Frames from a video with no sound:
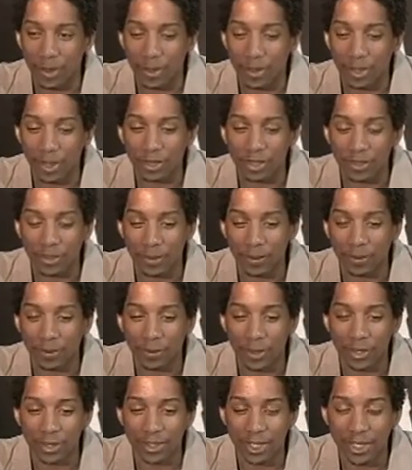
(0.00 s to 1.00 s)
it's a
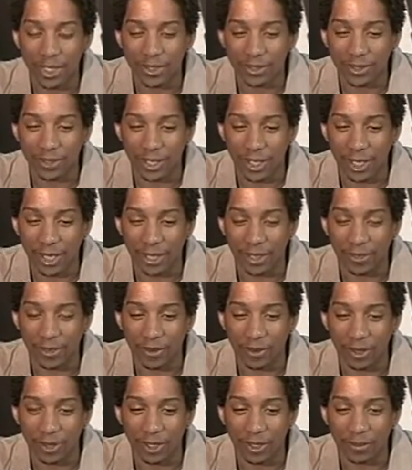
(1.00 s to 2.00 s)
title that I
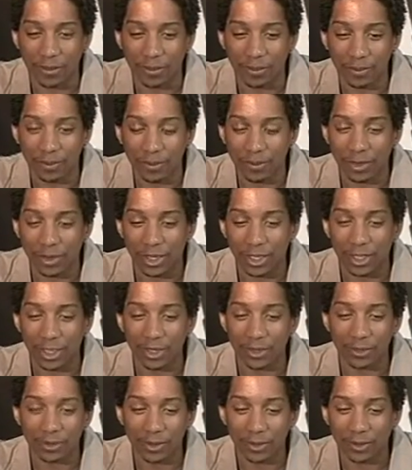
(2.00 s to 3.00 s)
thought of
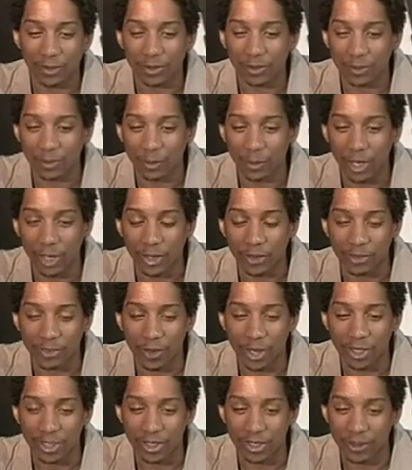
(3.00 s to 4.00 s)
when I was
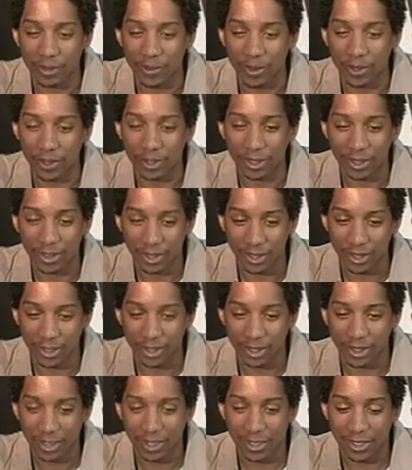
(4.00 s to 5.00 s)
writing the book.
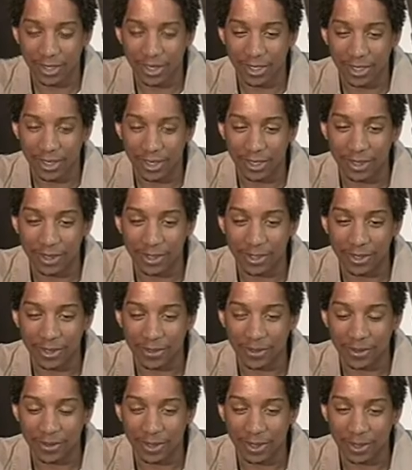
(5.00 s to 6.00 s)

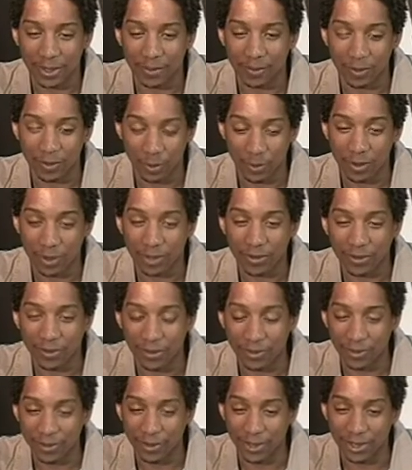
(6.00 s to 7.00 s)
It's
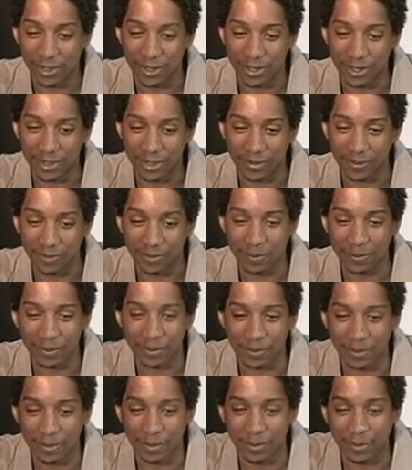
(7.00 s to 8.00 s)
wonderful for you to
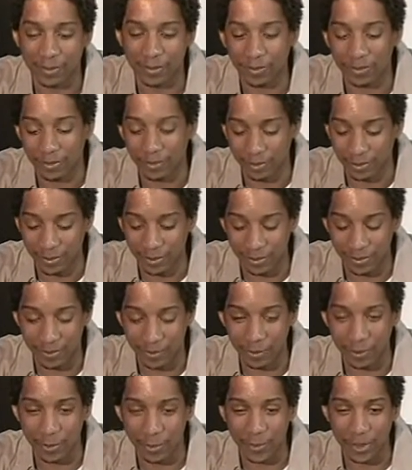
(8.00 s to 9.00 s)

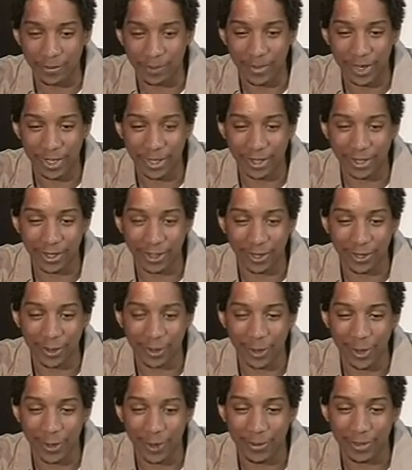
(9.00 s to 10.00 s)
make a
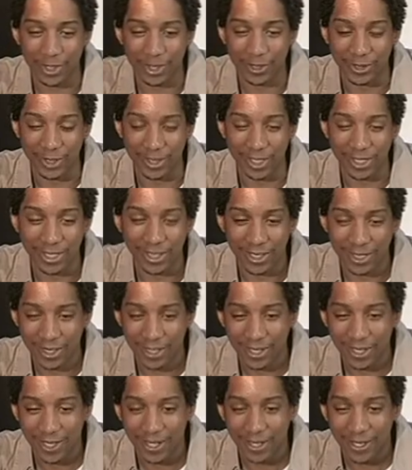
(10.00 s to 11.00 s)
comment on it.
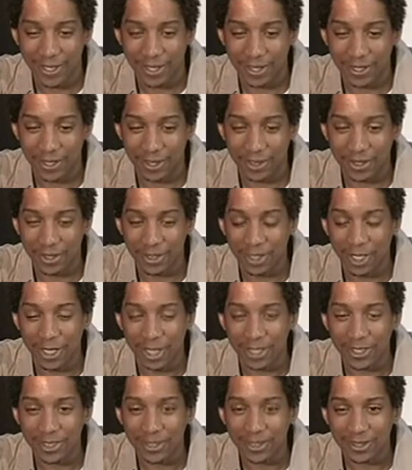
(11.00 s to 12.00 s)
Do you
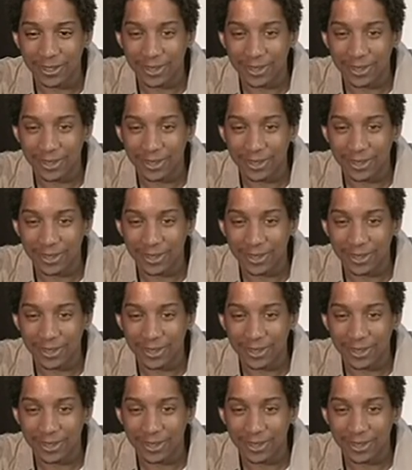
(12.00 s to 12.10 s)
like it?